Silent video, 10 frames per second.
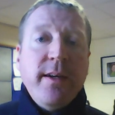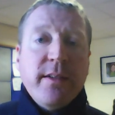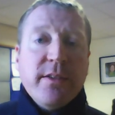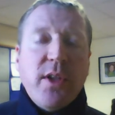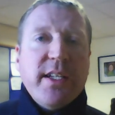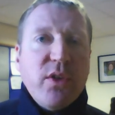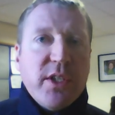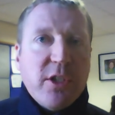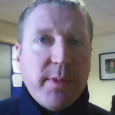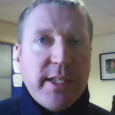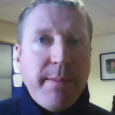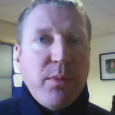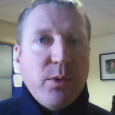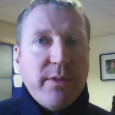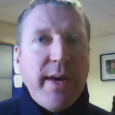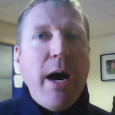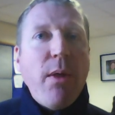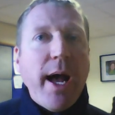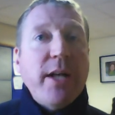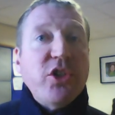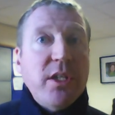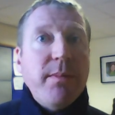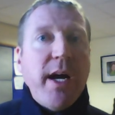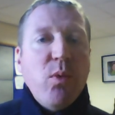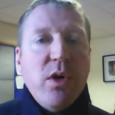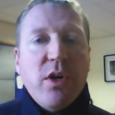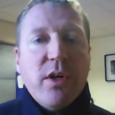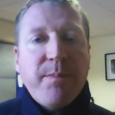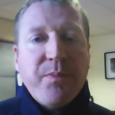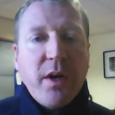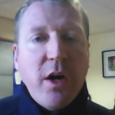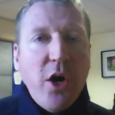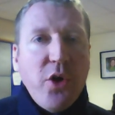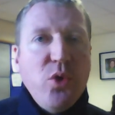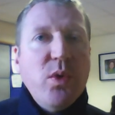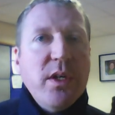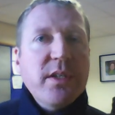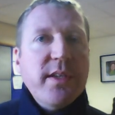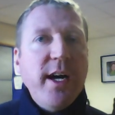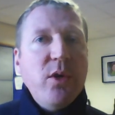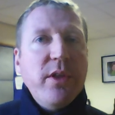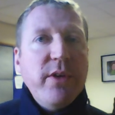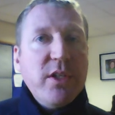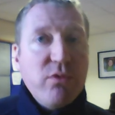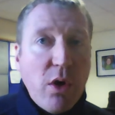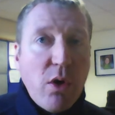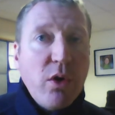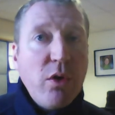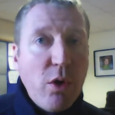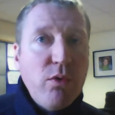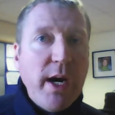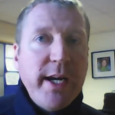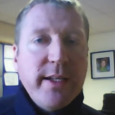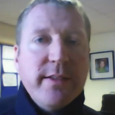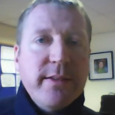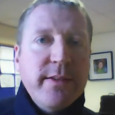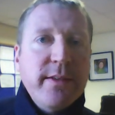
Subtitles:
So let's look at some examples of how that actually might work, and you can decide whether it's wrong or right.